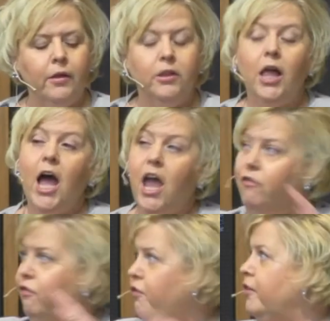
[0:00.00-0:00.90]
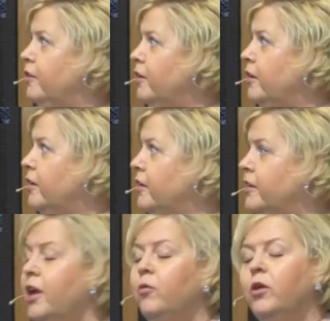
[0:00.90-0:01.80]
Life,
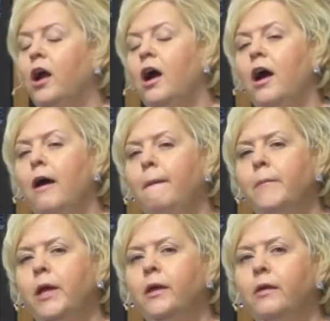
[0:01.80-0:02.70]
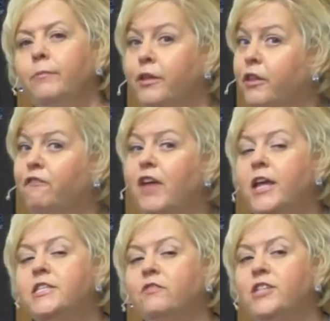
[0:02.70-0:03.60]
they were calm. But the
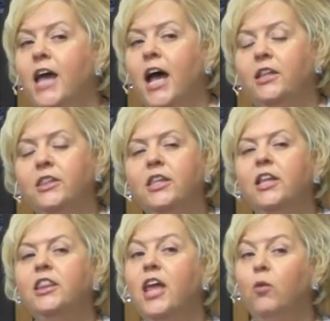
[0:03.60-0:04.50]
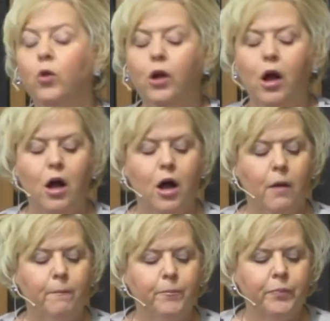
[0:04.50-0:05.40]
face of death, they were
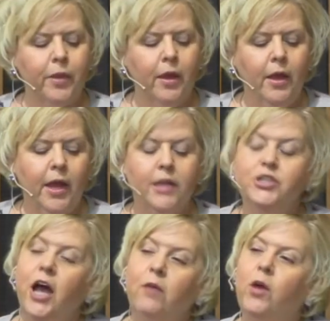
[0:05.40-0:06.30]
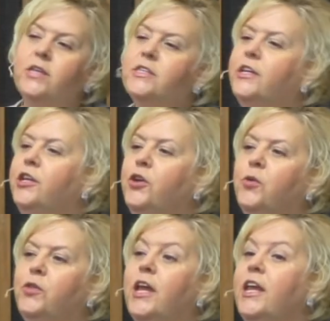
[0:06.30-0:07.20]
calm. And John Wesley knew
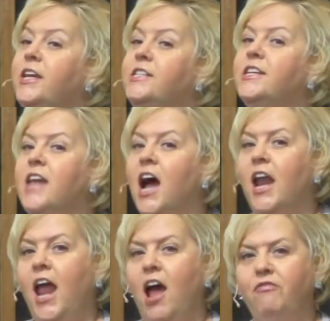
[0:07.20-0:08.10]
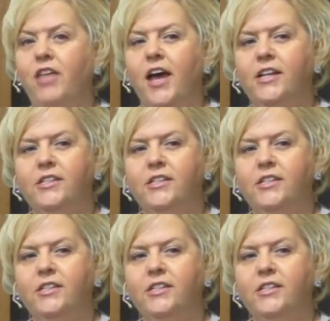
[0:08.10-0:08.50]
that he did not have that.